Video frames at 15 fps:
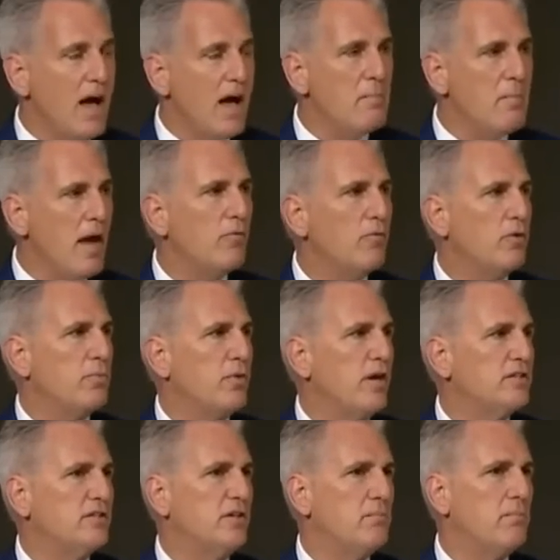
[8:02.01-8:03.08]
I met with
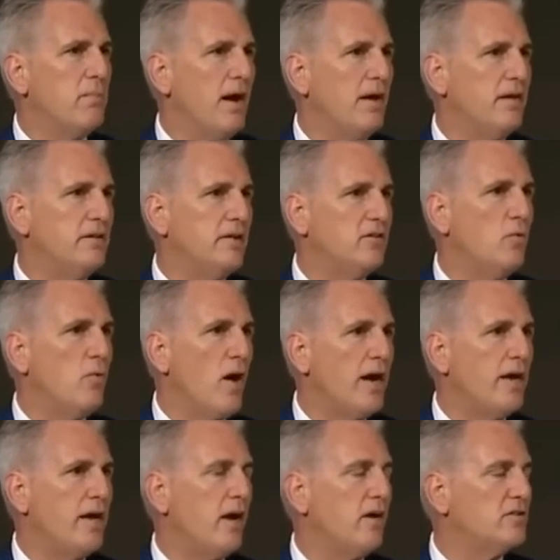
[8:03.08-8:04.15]
President Biden at the
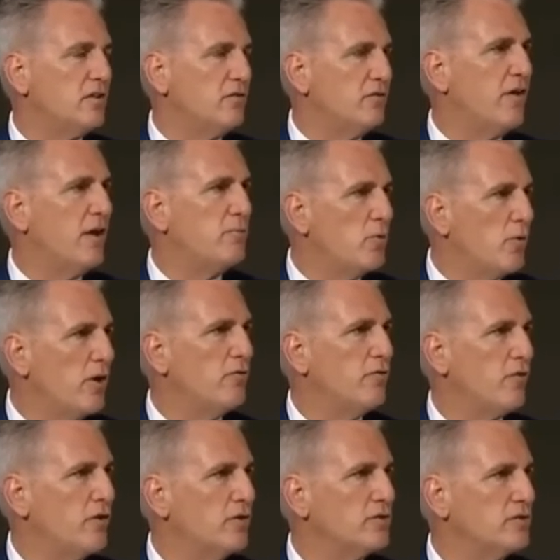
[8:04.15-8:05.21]
White House on February
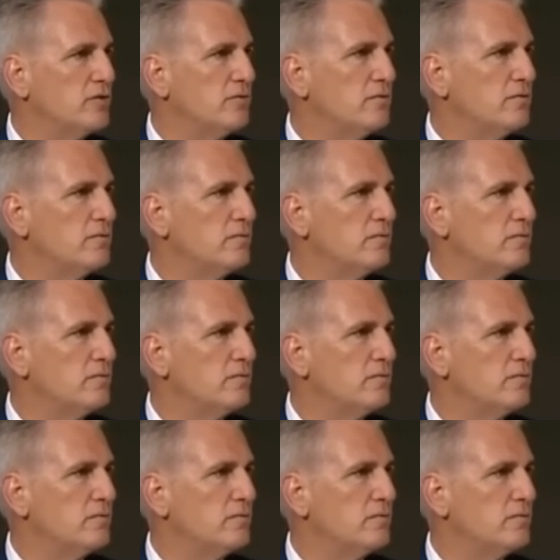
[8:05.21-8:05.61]
1st,